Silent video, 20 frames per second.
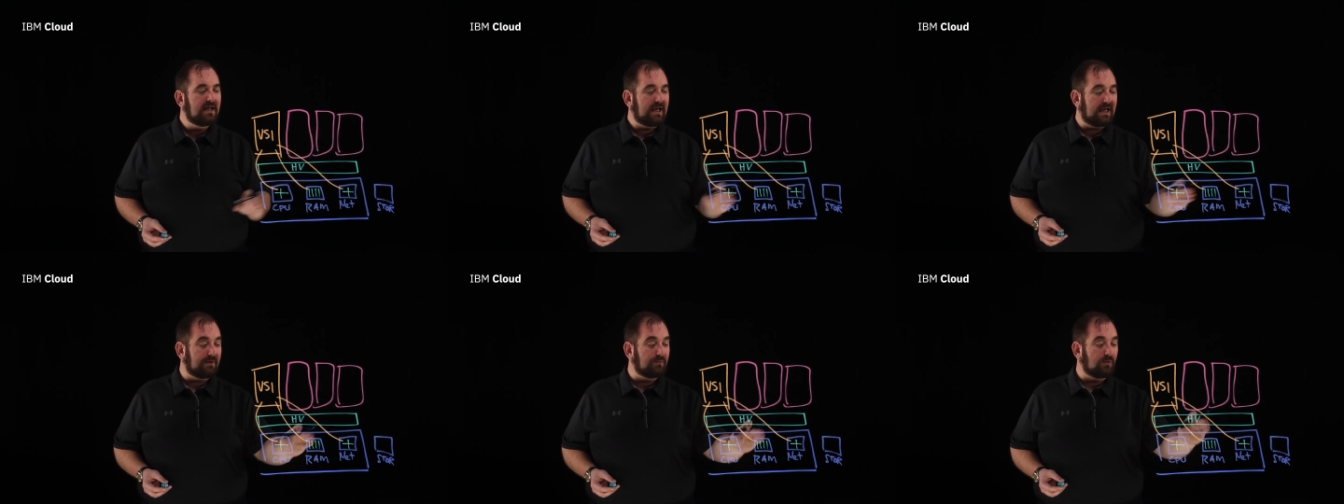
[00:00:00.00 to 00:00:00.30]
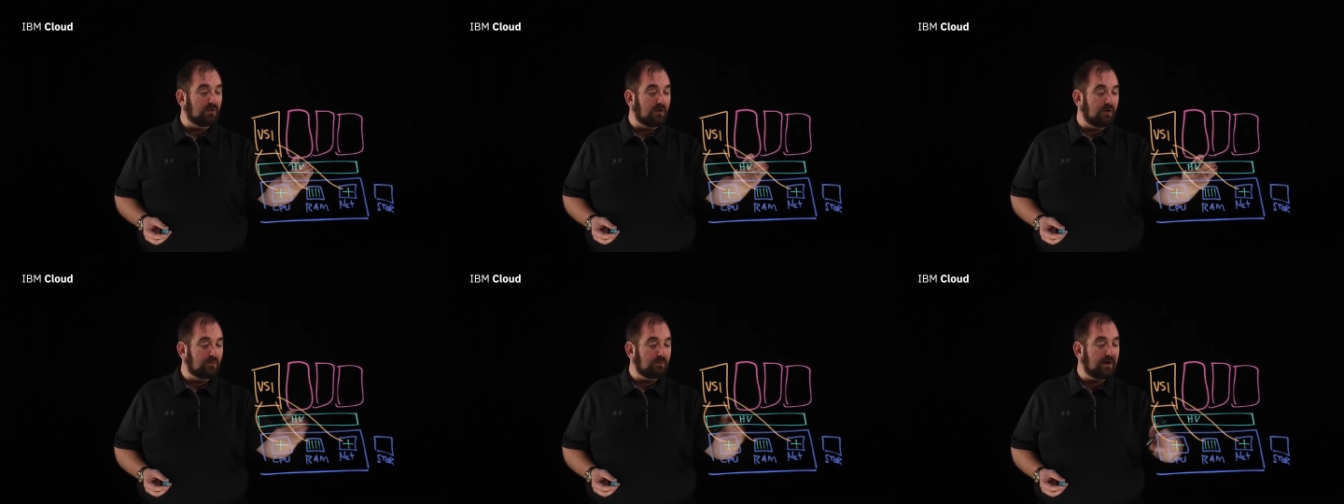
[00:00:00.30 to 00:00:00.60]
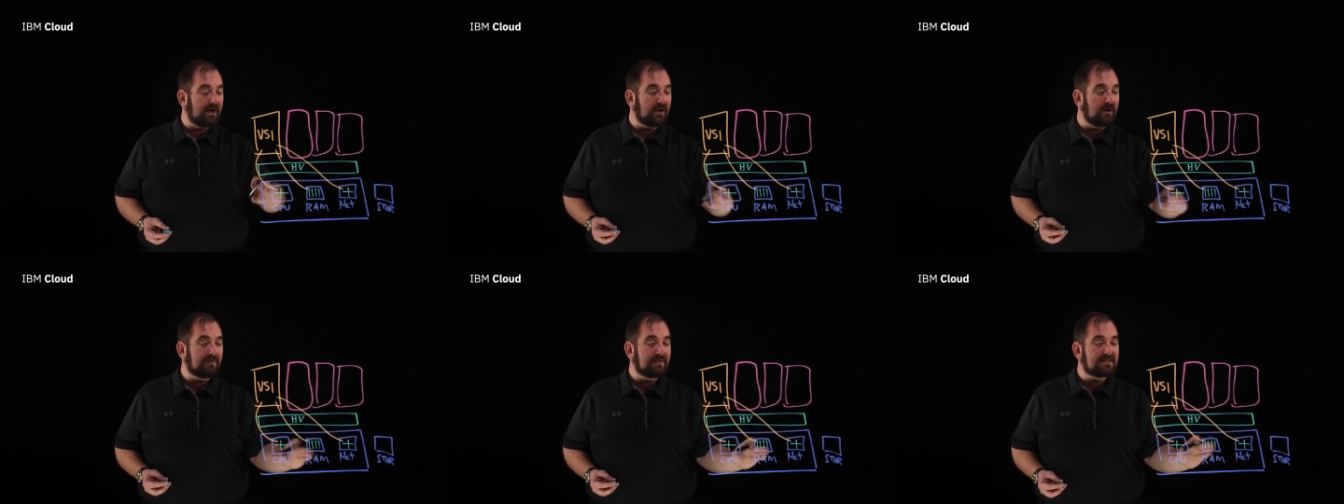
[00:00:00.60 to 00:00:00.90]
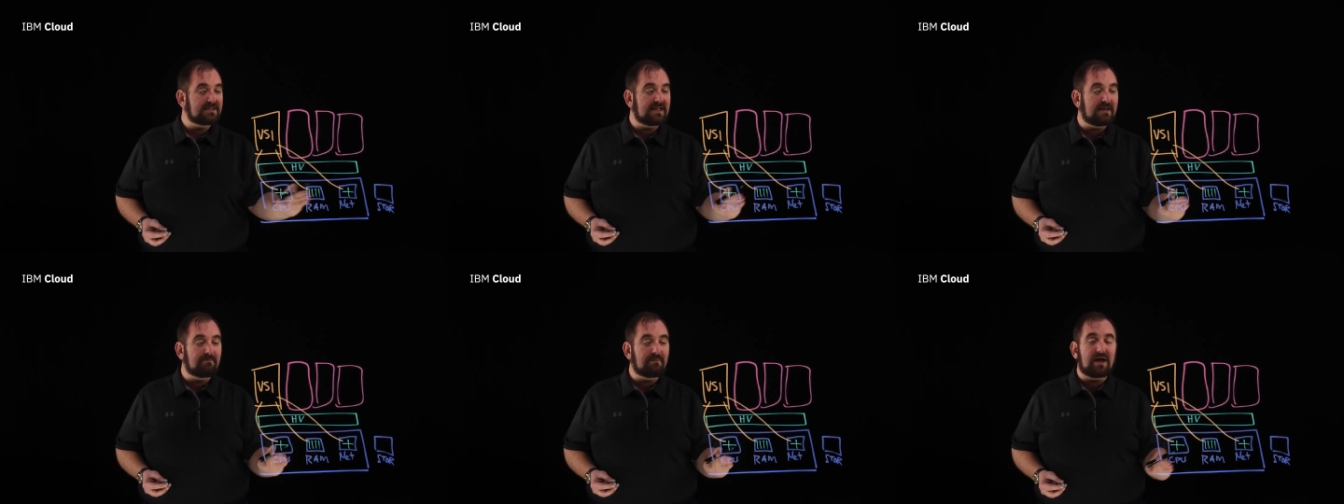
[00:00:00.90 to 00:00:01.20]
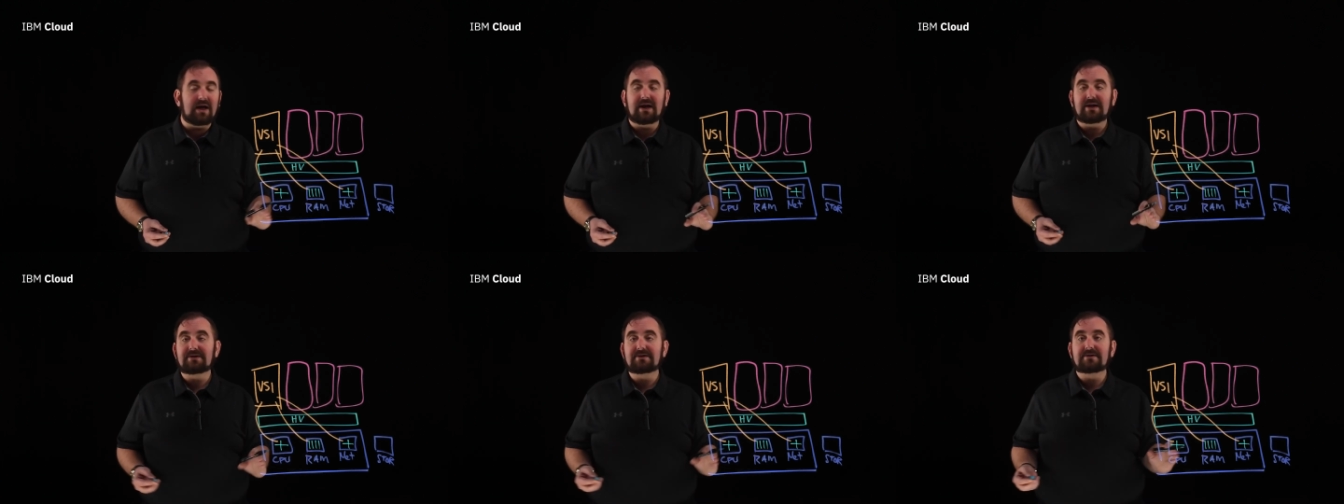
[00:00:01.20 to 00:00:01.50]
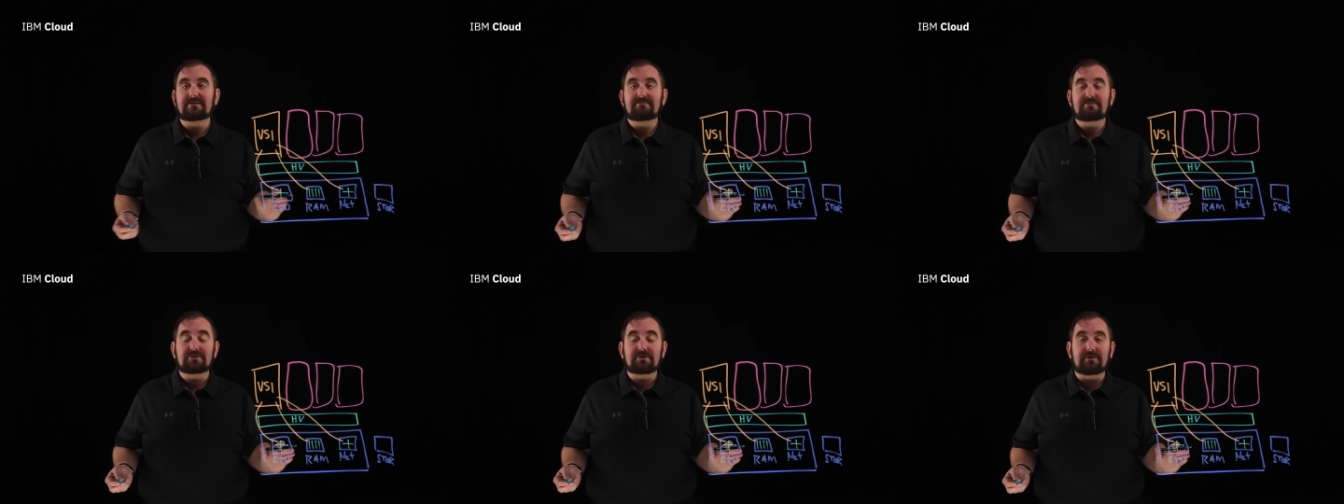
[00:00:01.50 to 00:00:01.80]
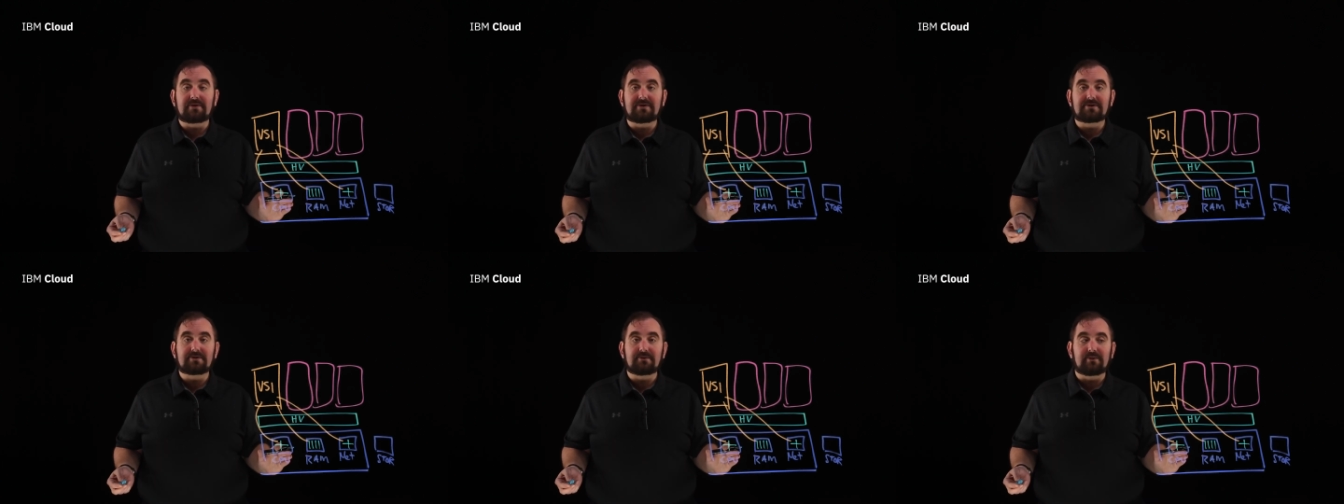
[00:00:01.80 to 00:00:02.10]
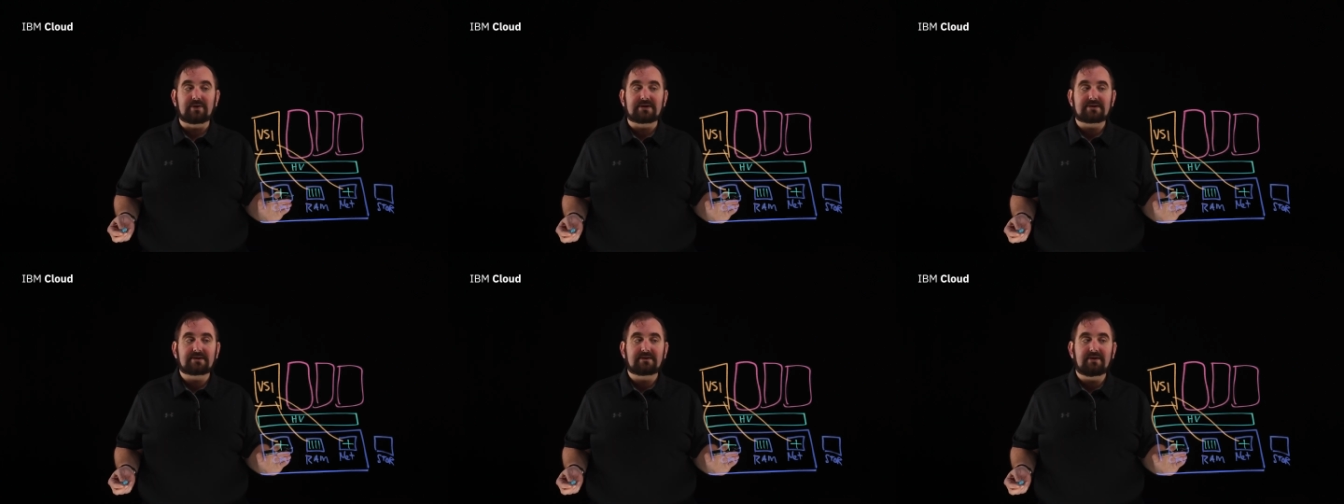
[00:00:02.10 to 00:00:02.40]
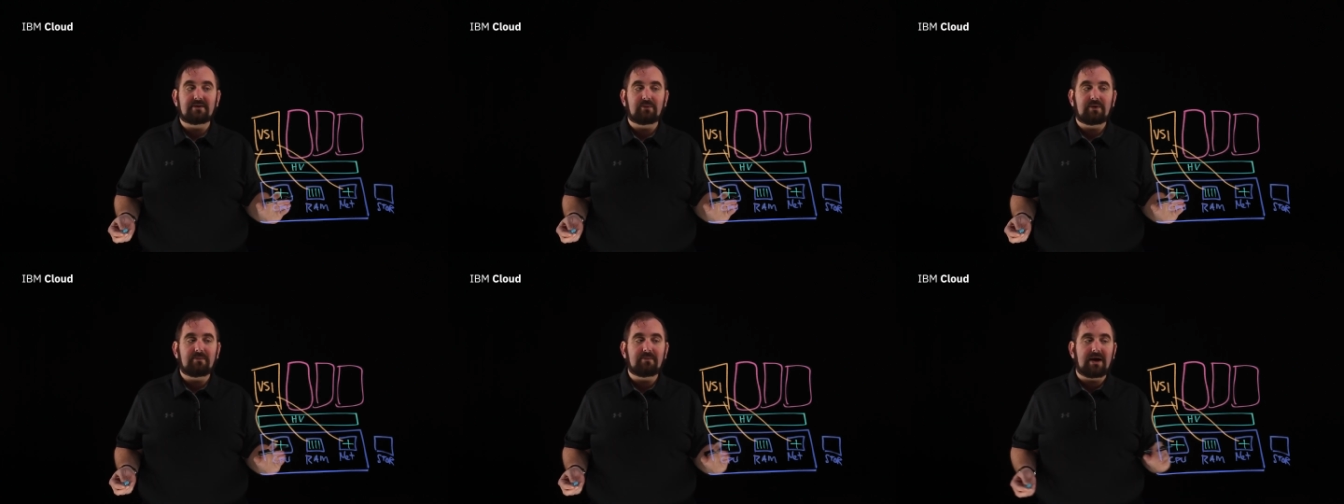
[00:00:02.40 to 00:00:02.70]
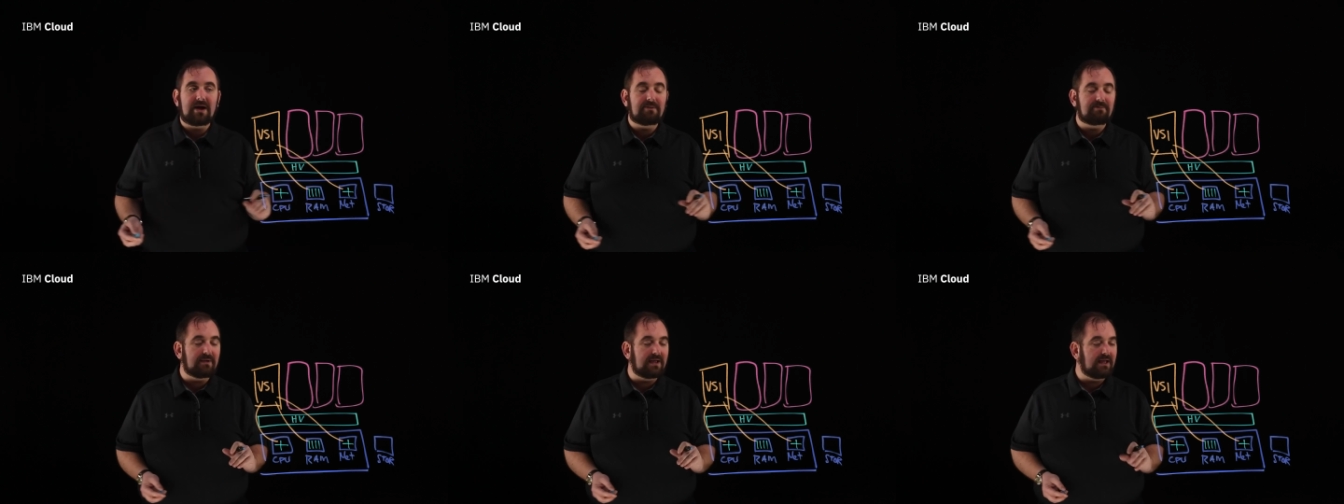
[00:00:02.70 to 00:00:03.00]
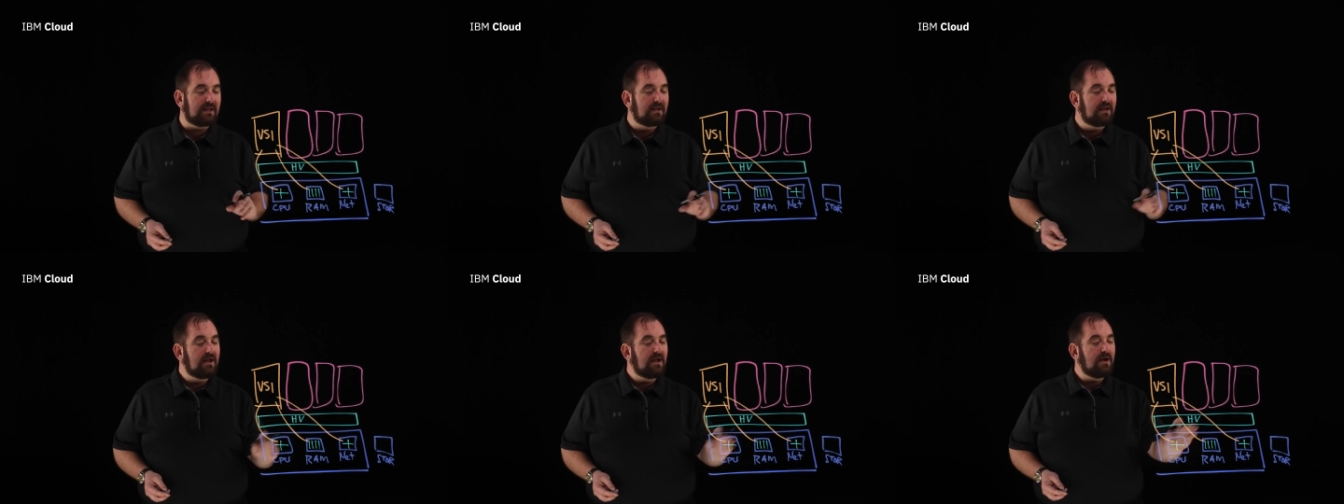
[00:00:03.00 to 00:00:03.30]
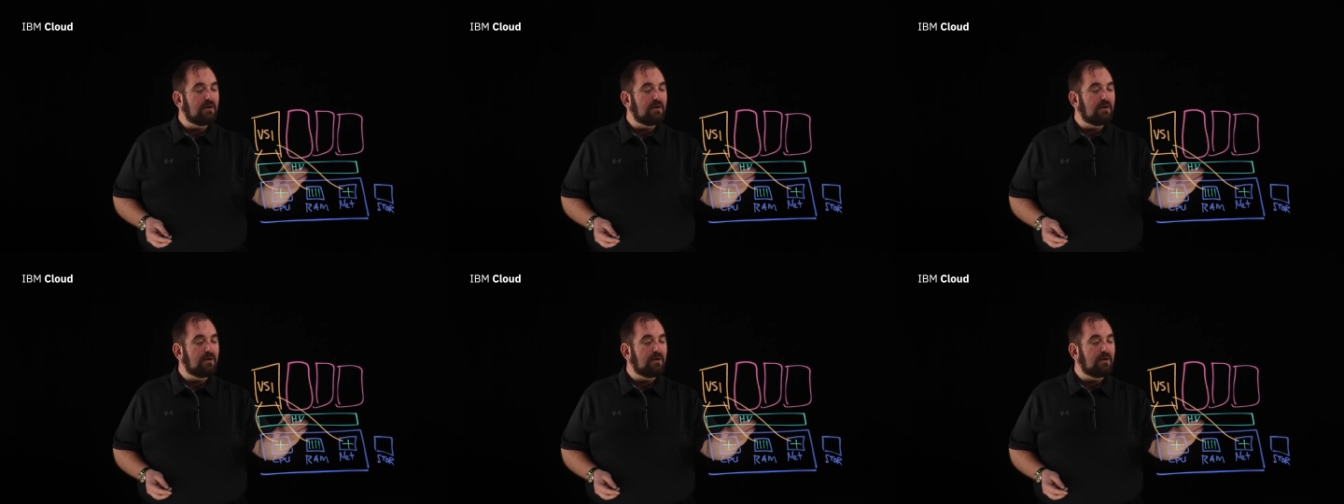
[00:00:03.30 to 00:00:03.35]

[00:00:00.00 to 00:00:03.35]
And we're all running on the same box, so there's a risk that we might be.